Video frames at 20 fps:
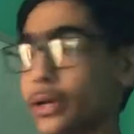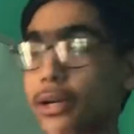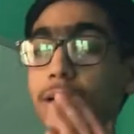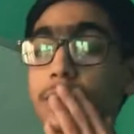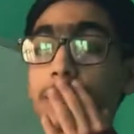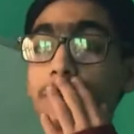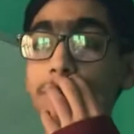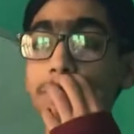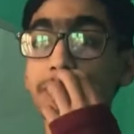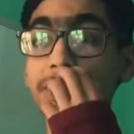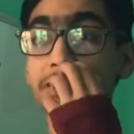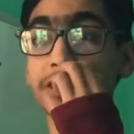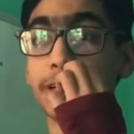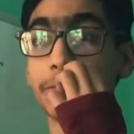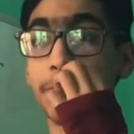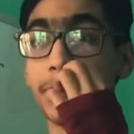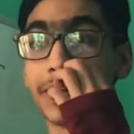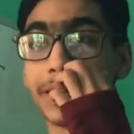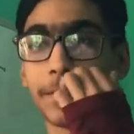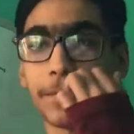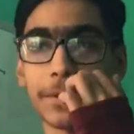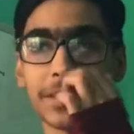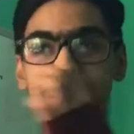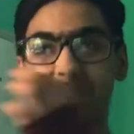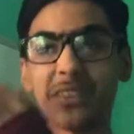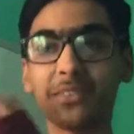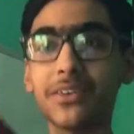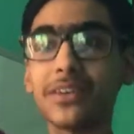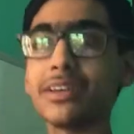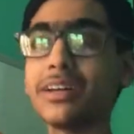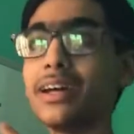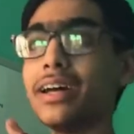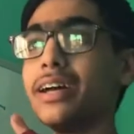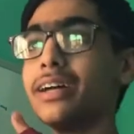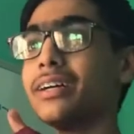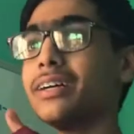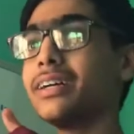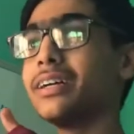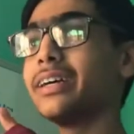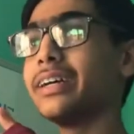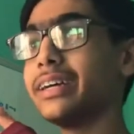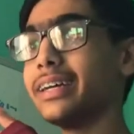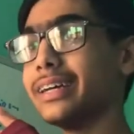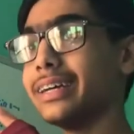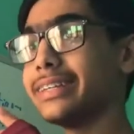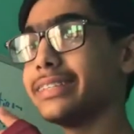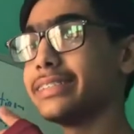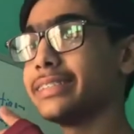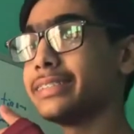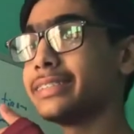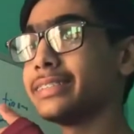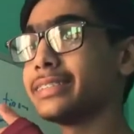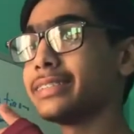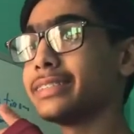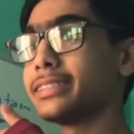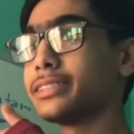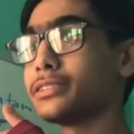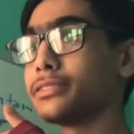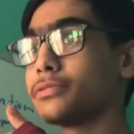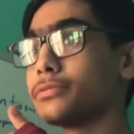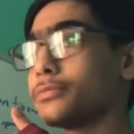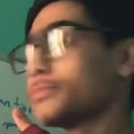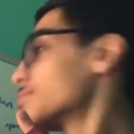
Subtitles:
better definition in my opinion, right? It's